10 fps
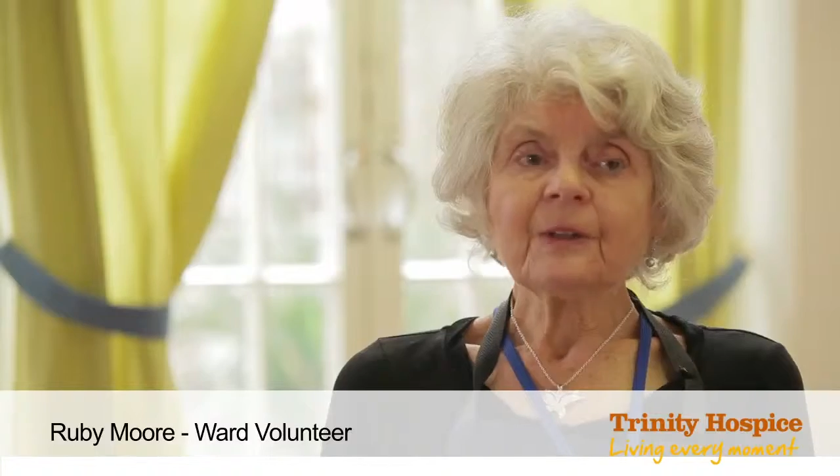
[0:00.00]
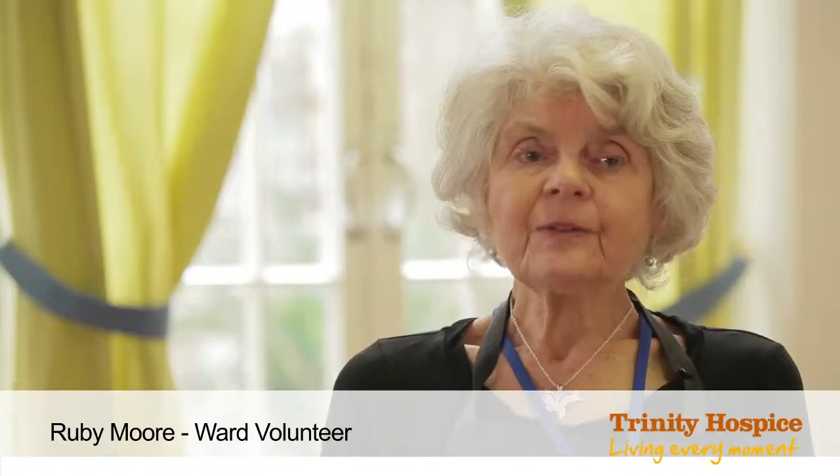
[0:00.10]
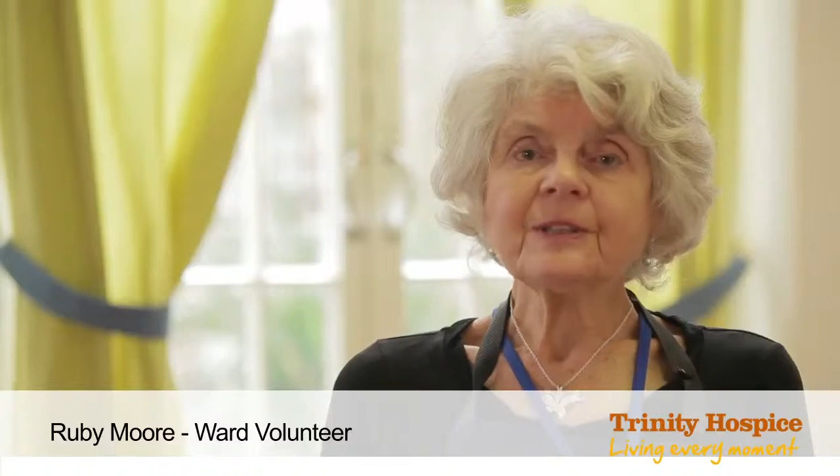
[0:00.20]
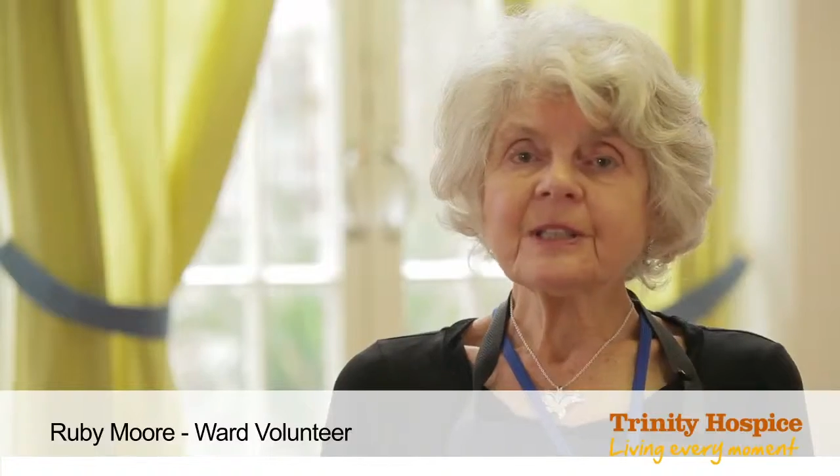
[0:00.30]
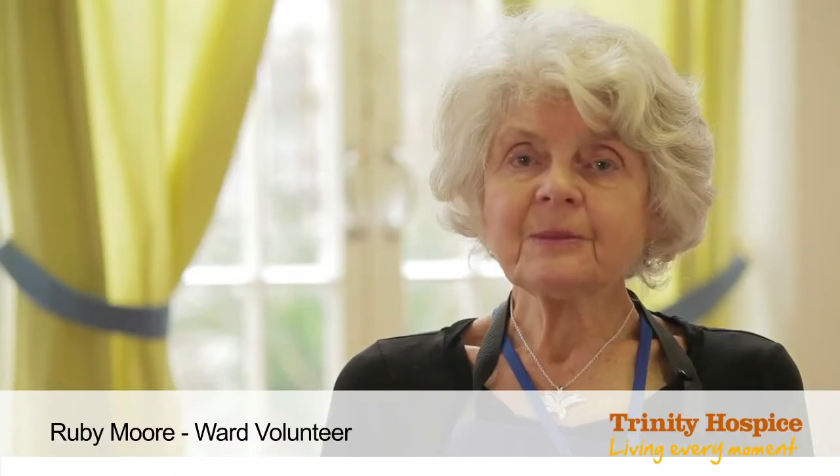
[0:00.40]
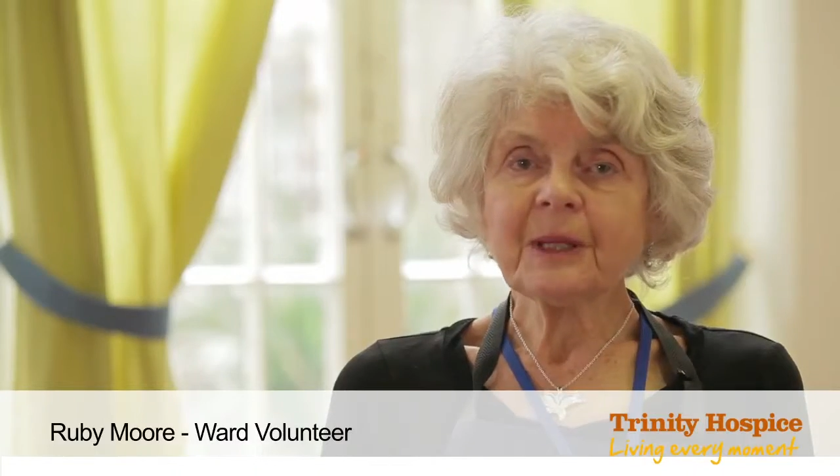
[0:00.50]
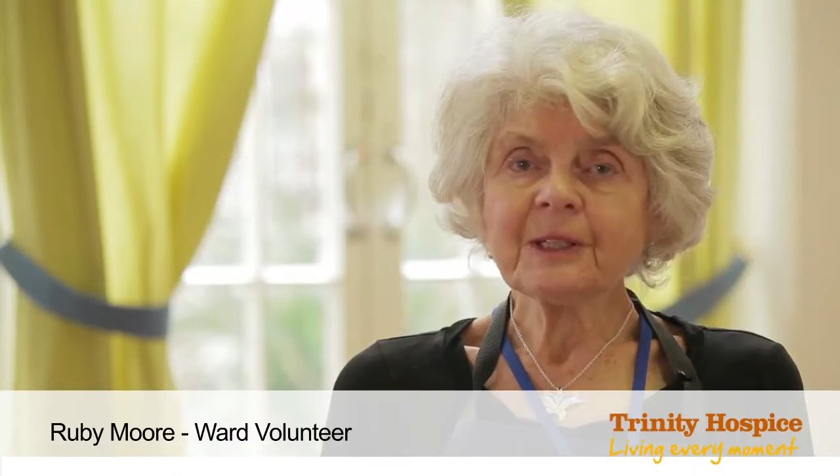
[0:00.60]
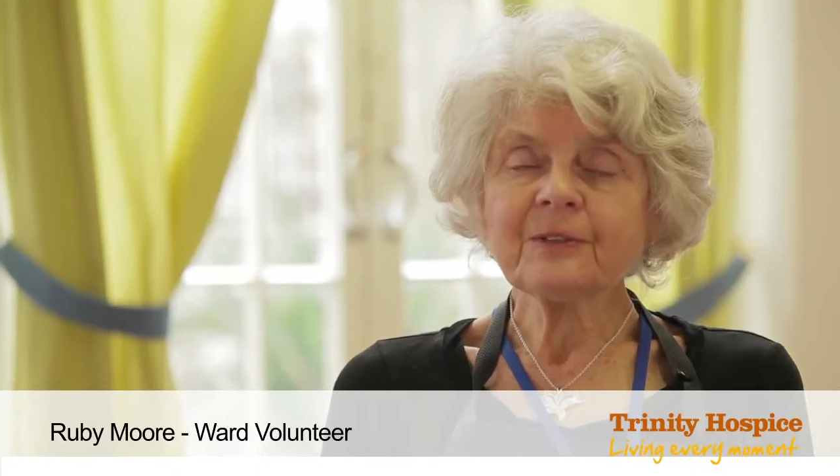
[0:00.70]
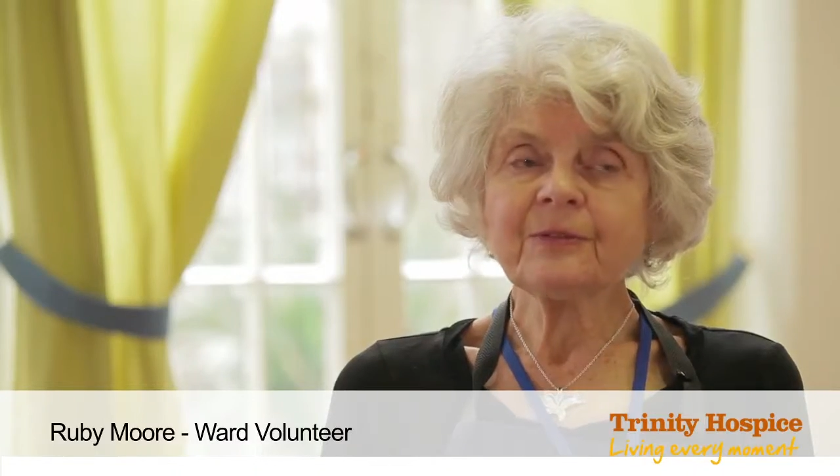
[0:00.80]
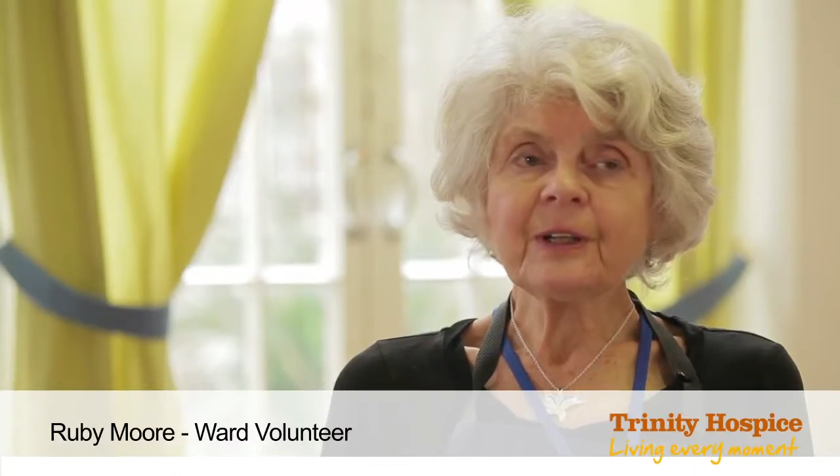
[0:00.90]
The visit
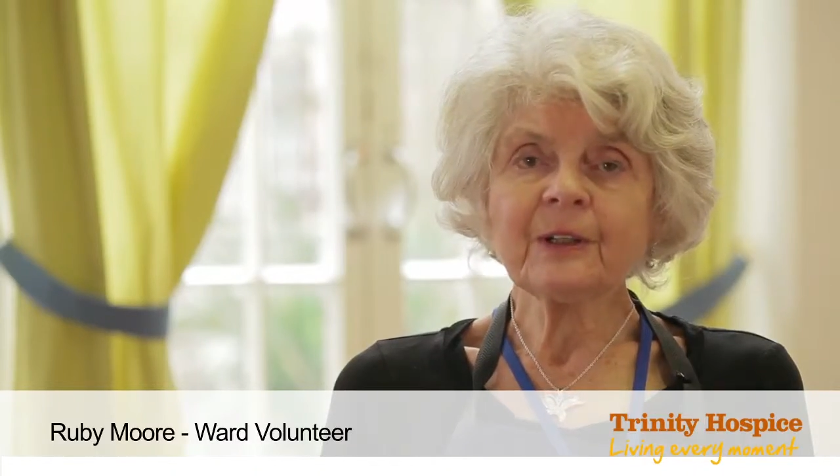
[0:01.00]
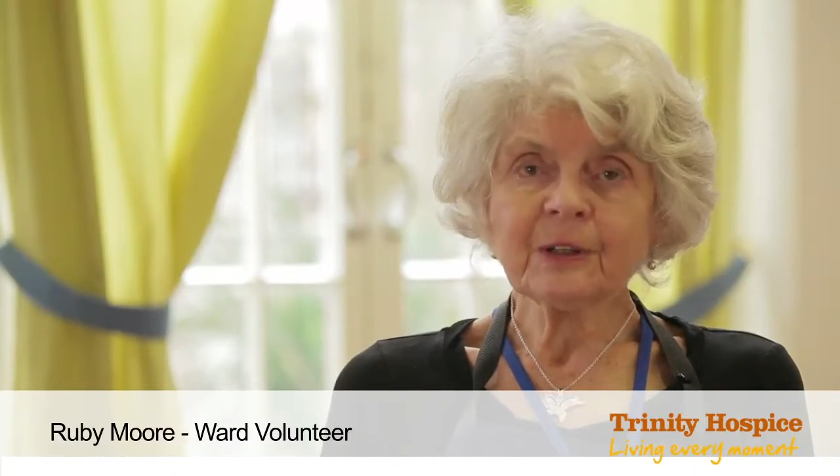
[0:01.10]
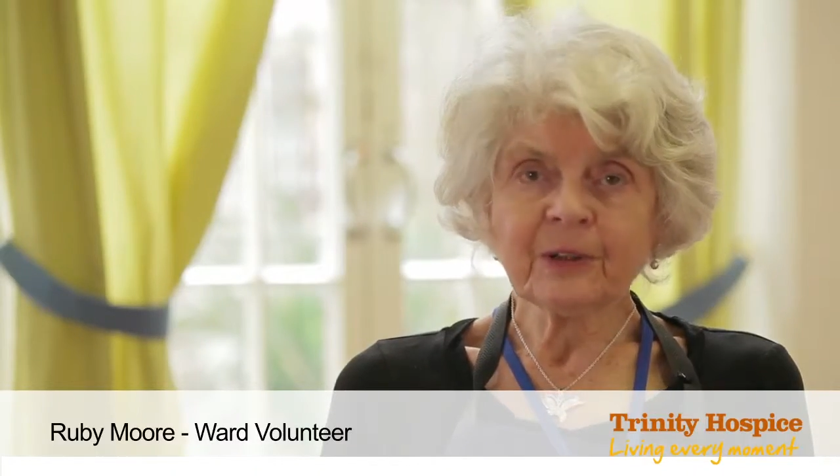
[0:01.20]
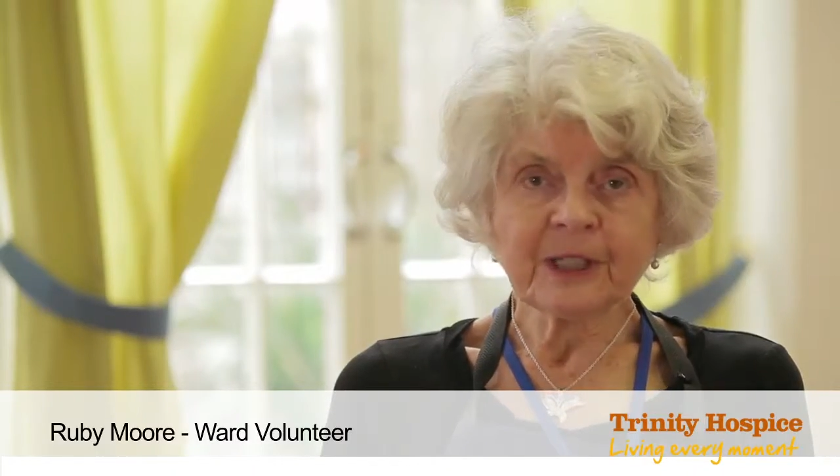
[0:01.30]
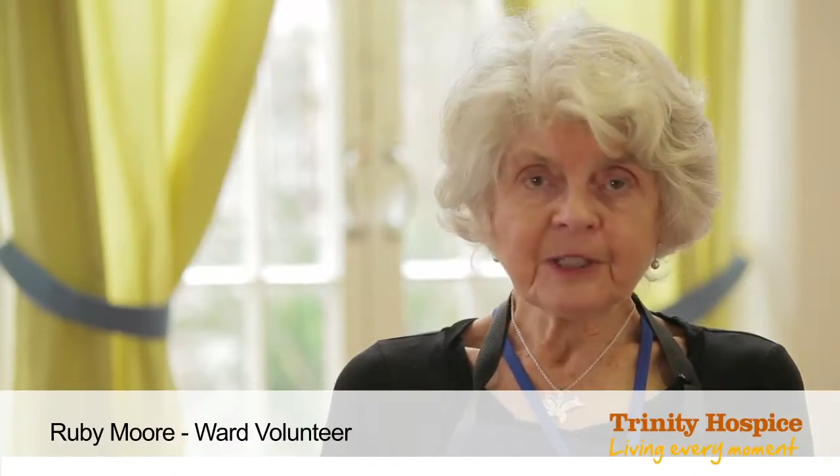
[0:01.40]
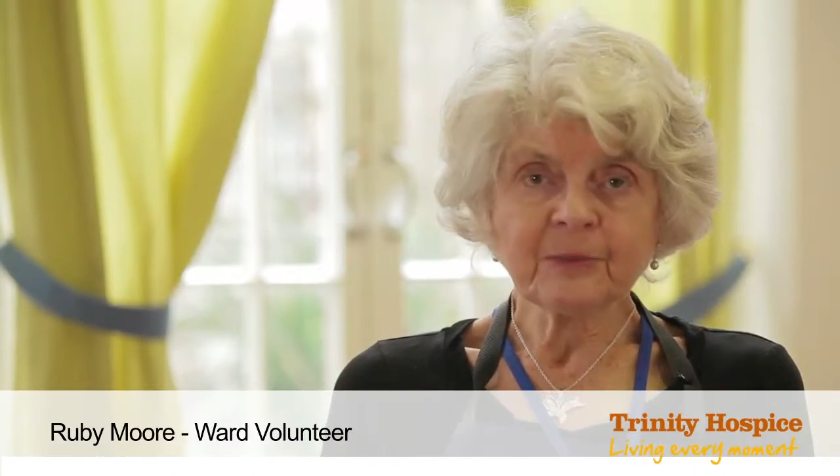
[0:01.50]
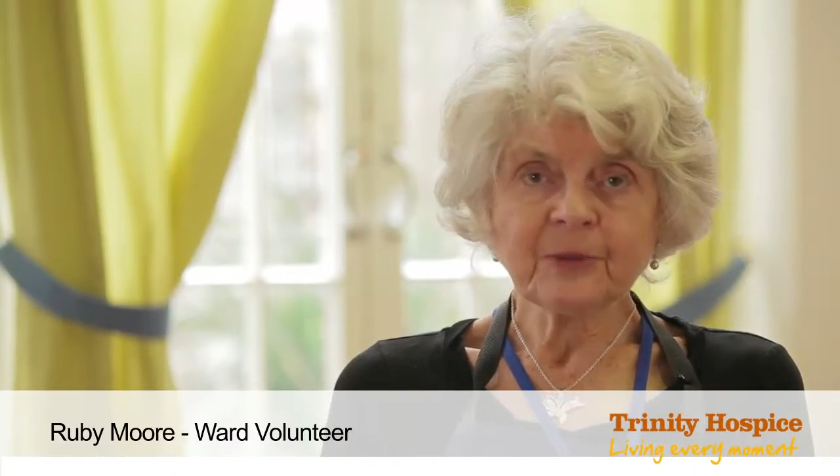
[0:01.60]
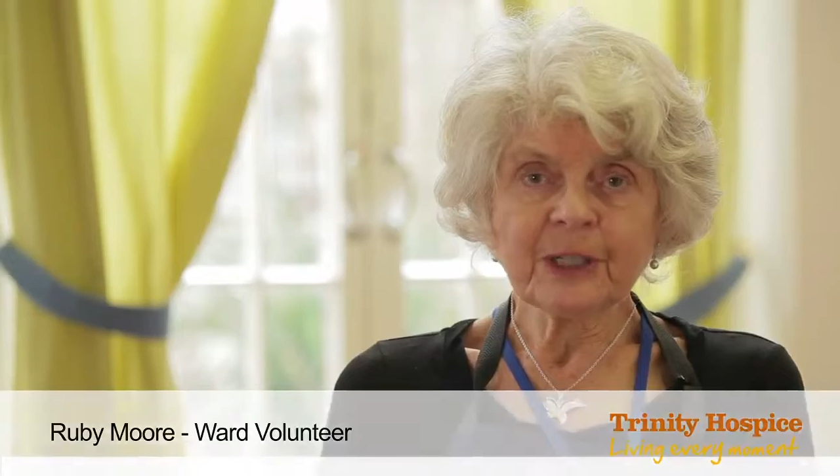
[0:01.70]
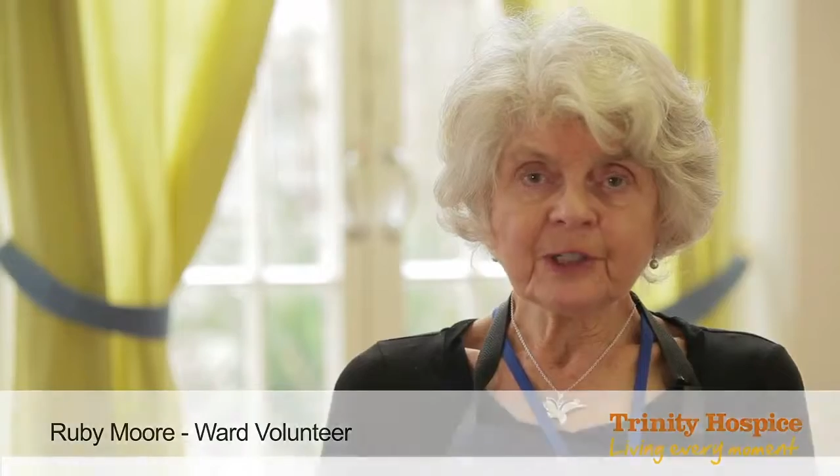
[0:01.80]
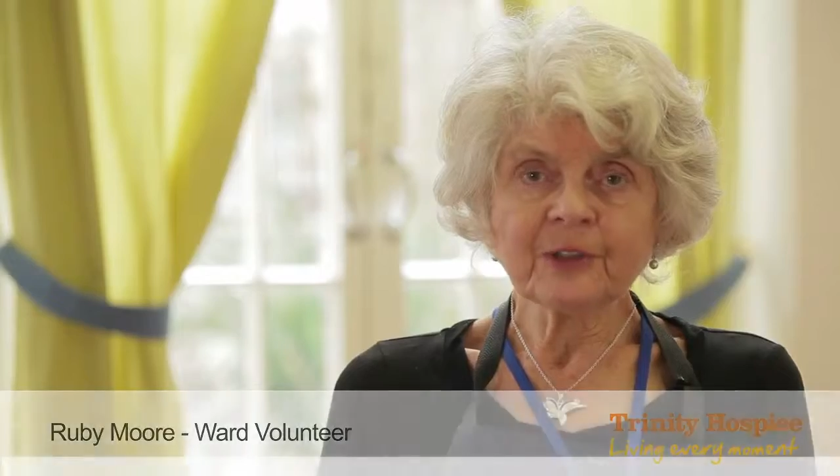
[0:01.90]
made a very great
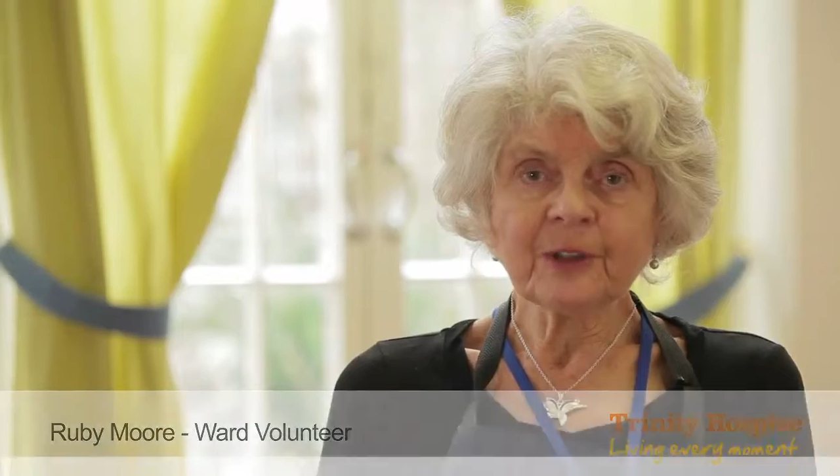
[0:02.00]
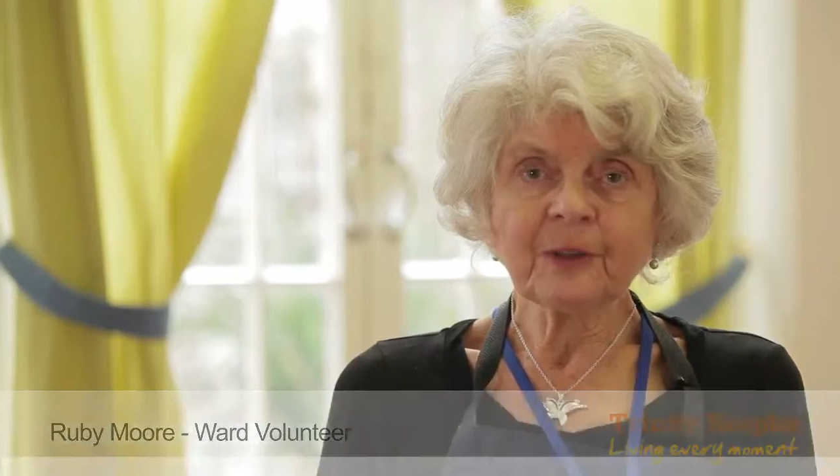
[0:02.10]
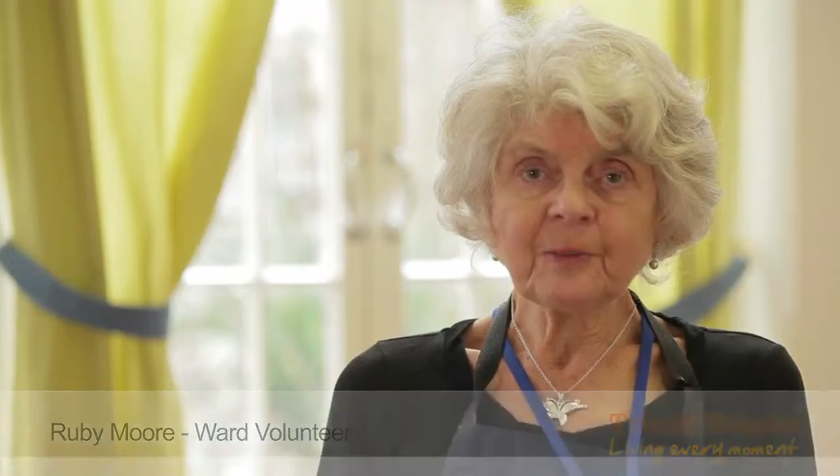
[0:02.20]
impression on the